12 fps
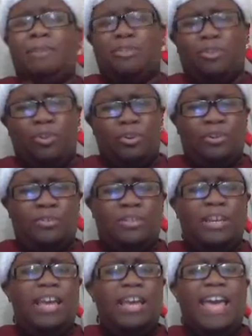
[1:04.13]
with Earth,
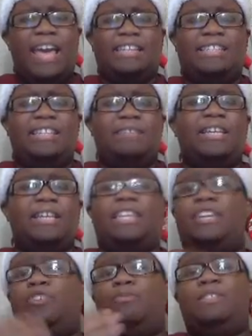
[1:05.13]
and it seems like
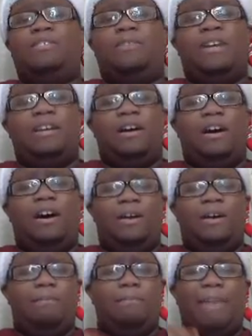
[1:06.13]
the humans are in a um,